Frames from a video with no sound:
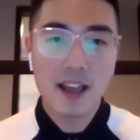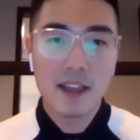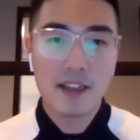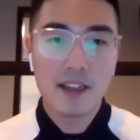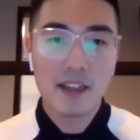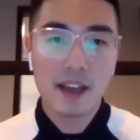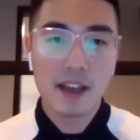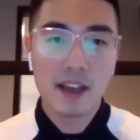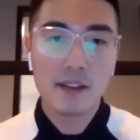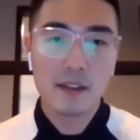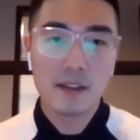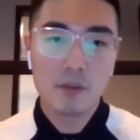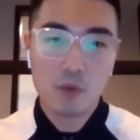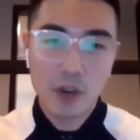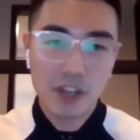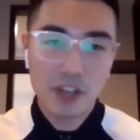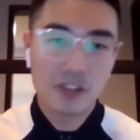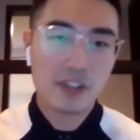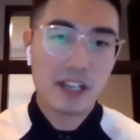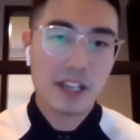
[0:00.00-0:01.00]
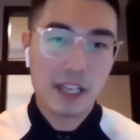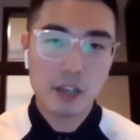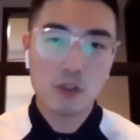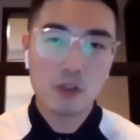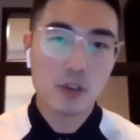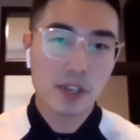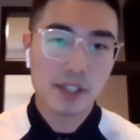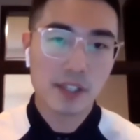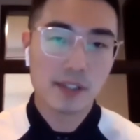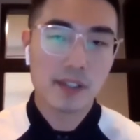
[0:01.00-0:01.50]
They reach the
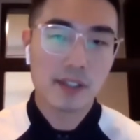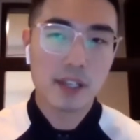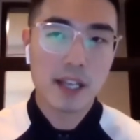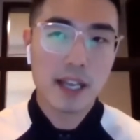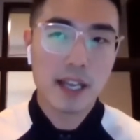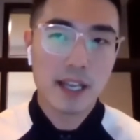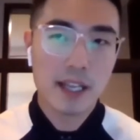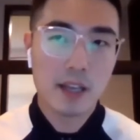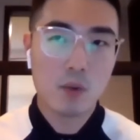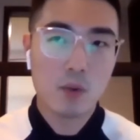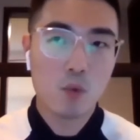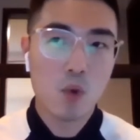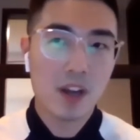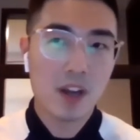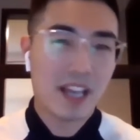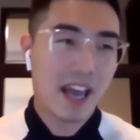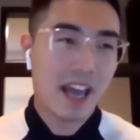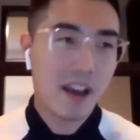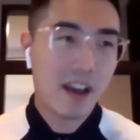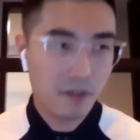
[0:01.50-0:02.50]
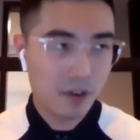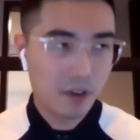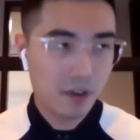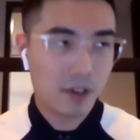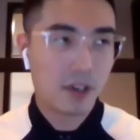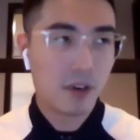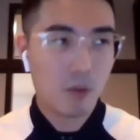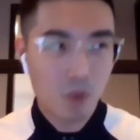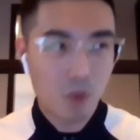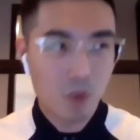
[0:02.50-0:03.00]
interest in
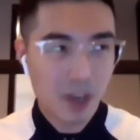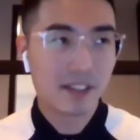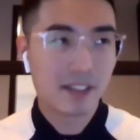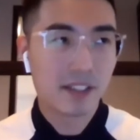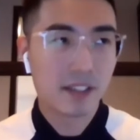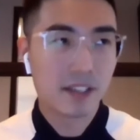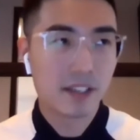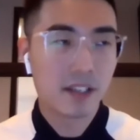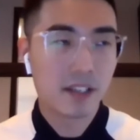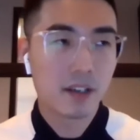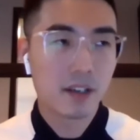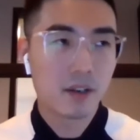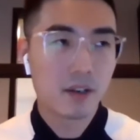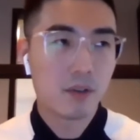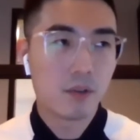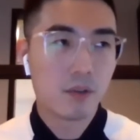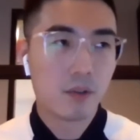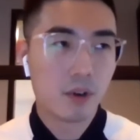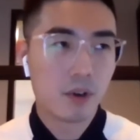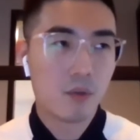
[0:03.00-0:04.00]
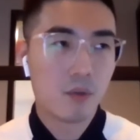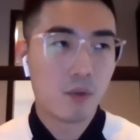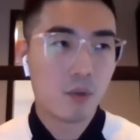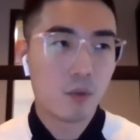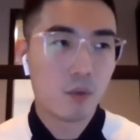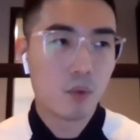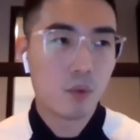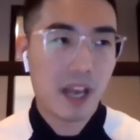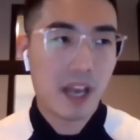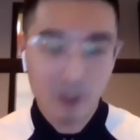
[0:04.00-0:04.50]
whatever risk or
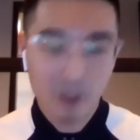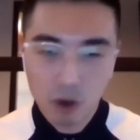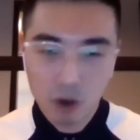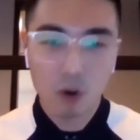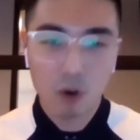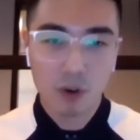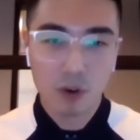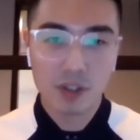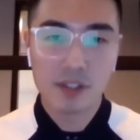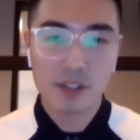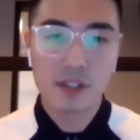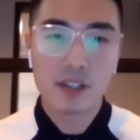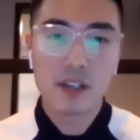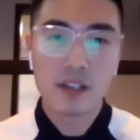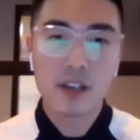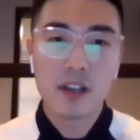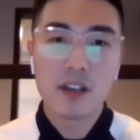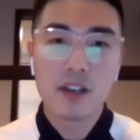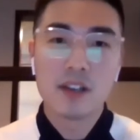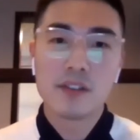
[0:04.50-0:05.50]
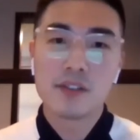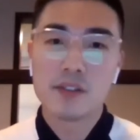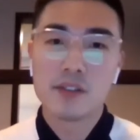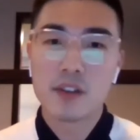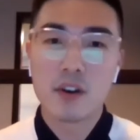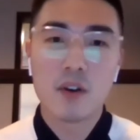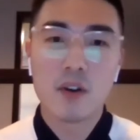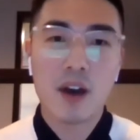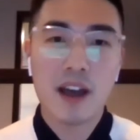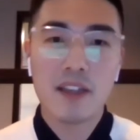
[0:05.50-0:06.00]
whatever cost.
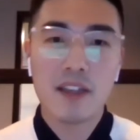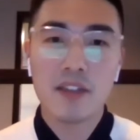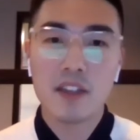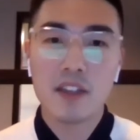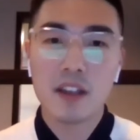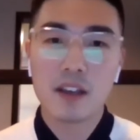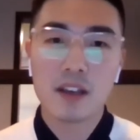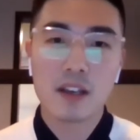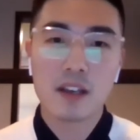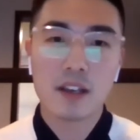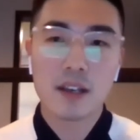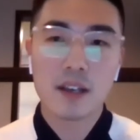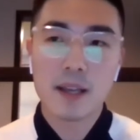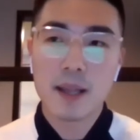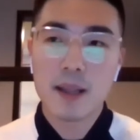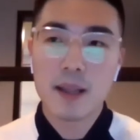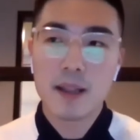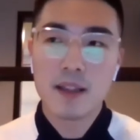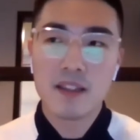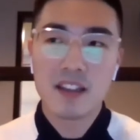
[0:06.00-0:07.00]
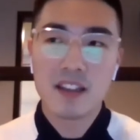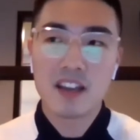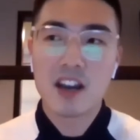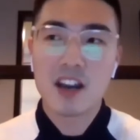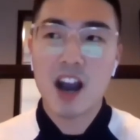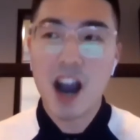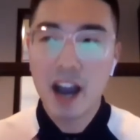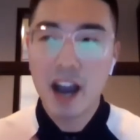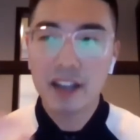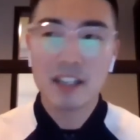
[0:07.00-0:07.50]
So I think the
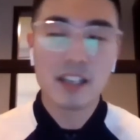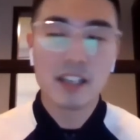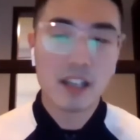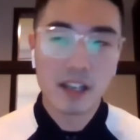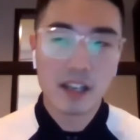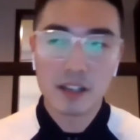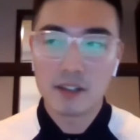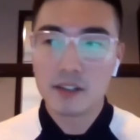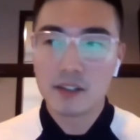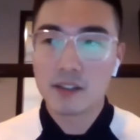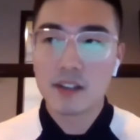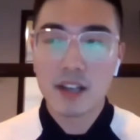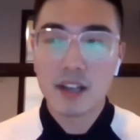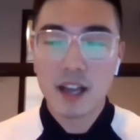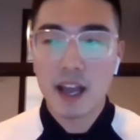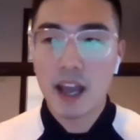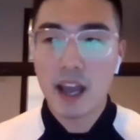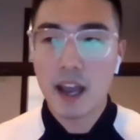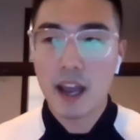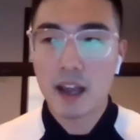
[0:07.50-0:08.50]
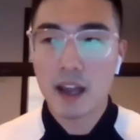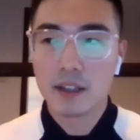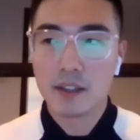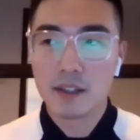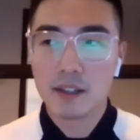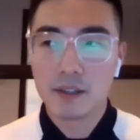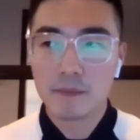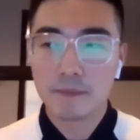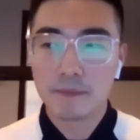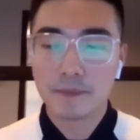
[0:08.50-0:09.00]
kindness
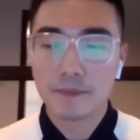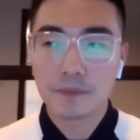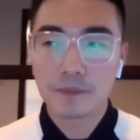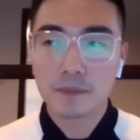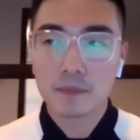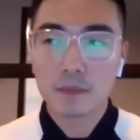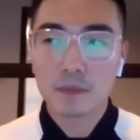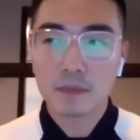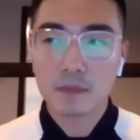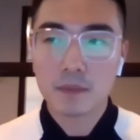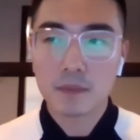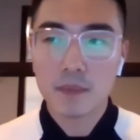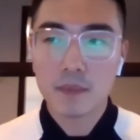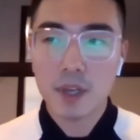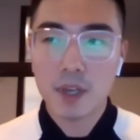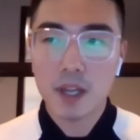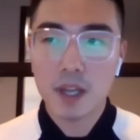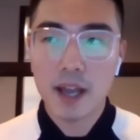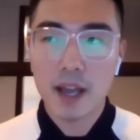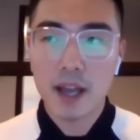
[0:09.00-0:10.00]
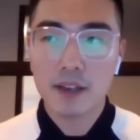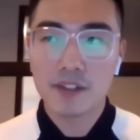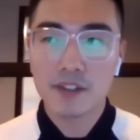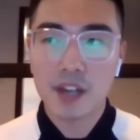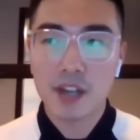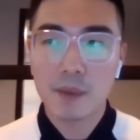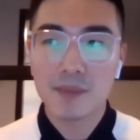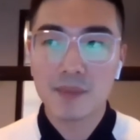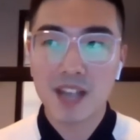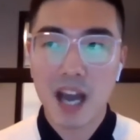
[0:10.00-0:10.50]
and
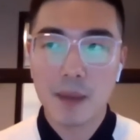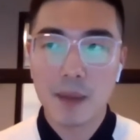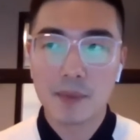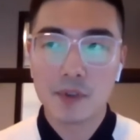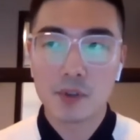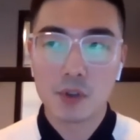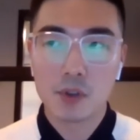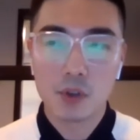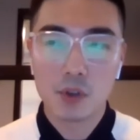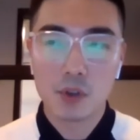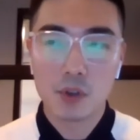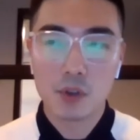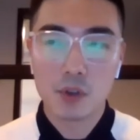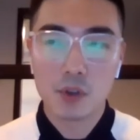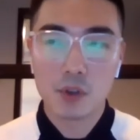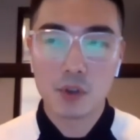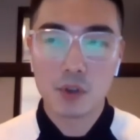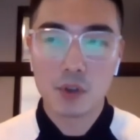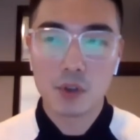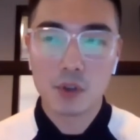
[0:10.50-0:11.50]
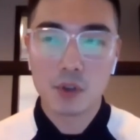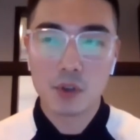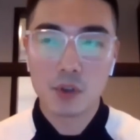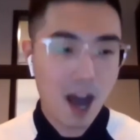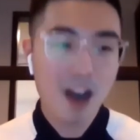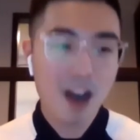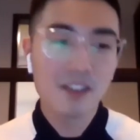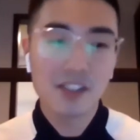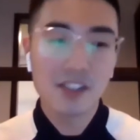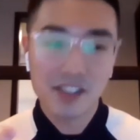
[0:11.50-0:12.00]
sometimes to
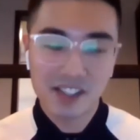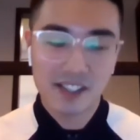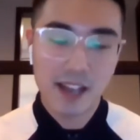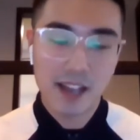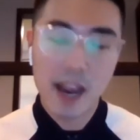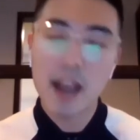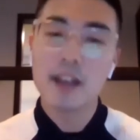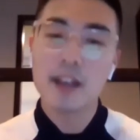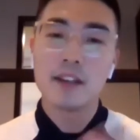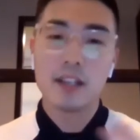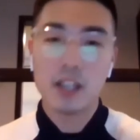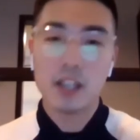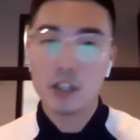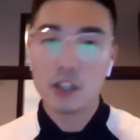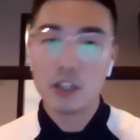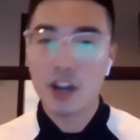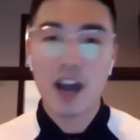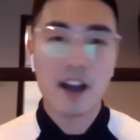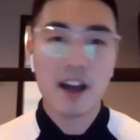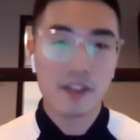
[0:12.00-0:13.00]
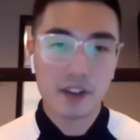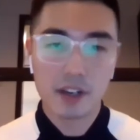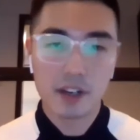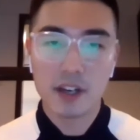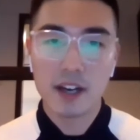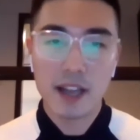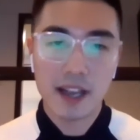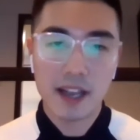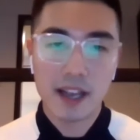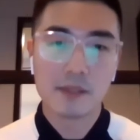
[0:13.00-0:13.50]
understand each
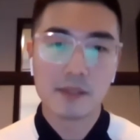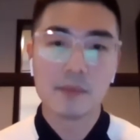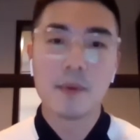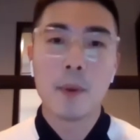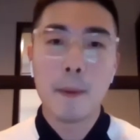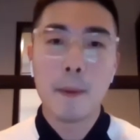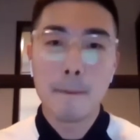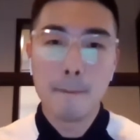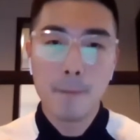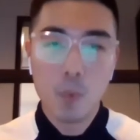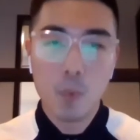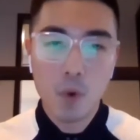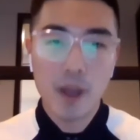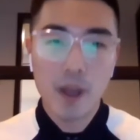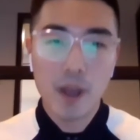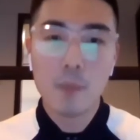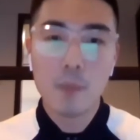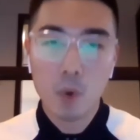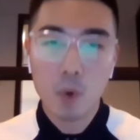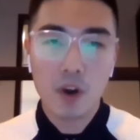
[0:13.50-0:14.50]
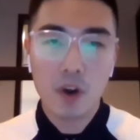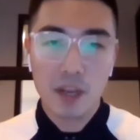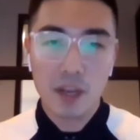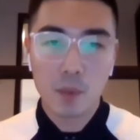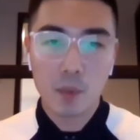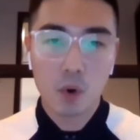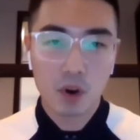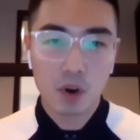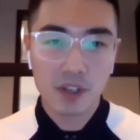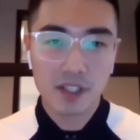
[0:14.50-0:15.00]
other is way more
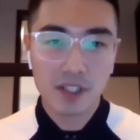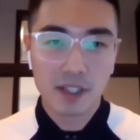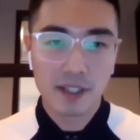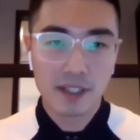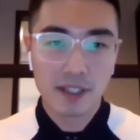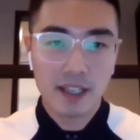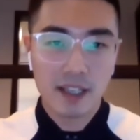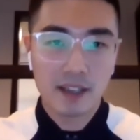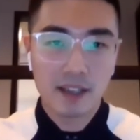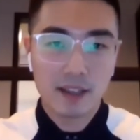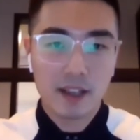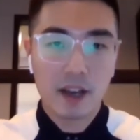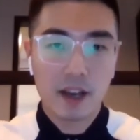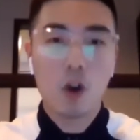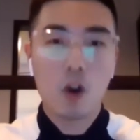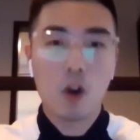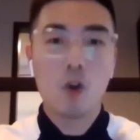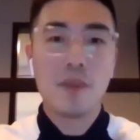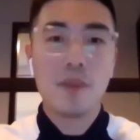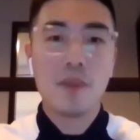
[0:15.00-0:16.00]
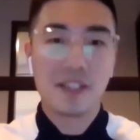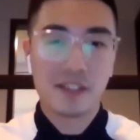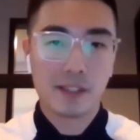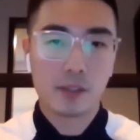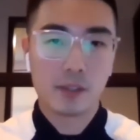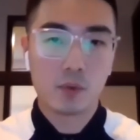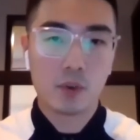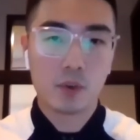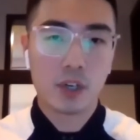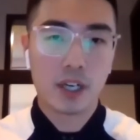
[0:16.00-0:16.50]
important in the whole
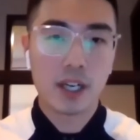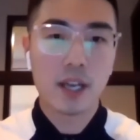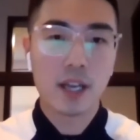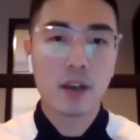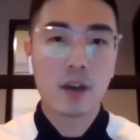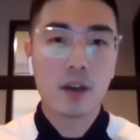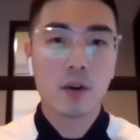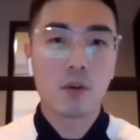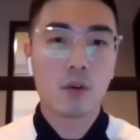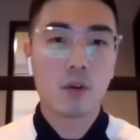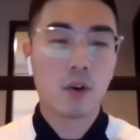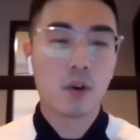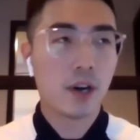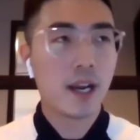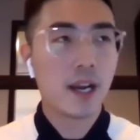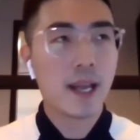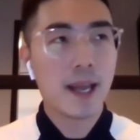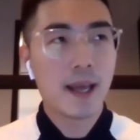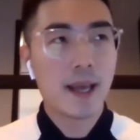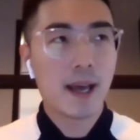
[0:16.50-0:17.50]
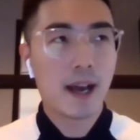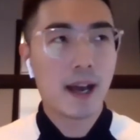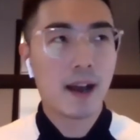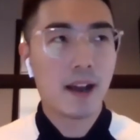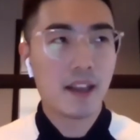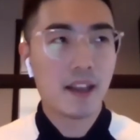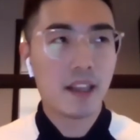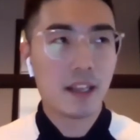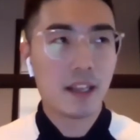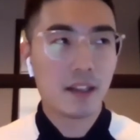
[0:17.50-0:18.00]
business world, or
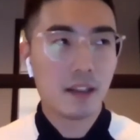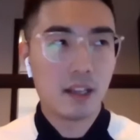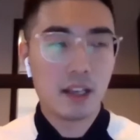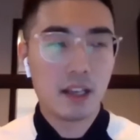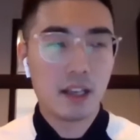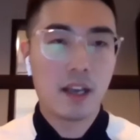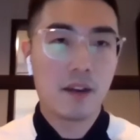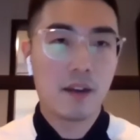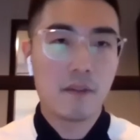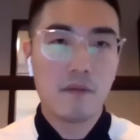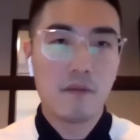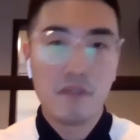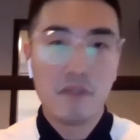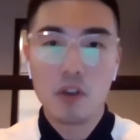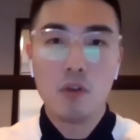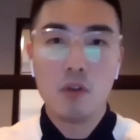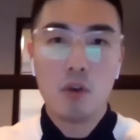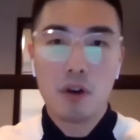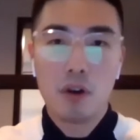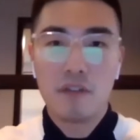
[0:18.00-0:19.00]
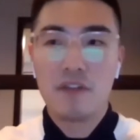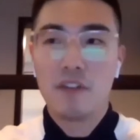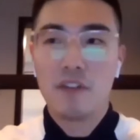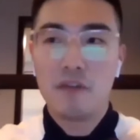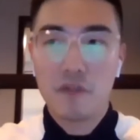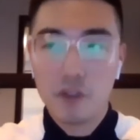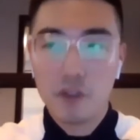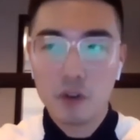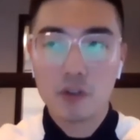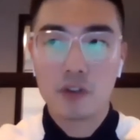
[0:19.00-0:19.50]
in the view of the
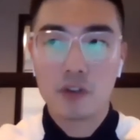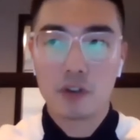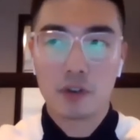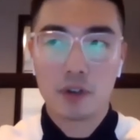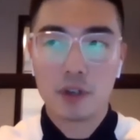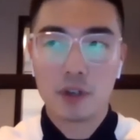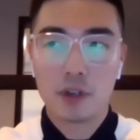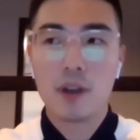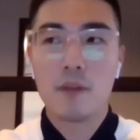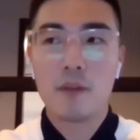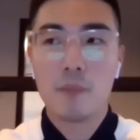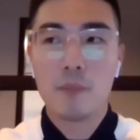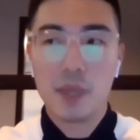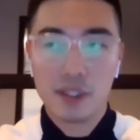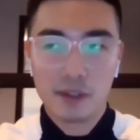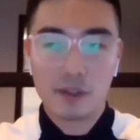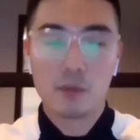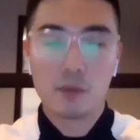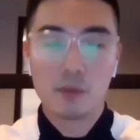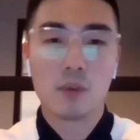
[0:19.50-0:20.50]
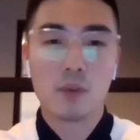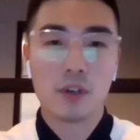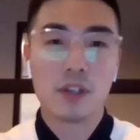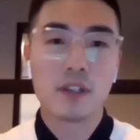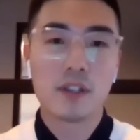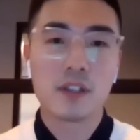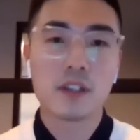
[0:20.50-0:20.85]
future business world.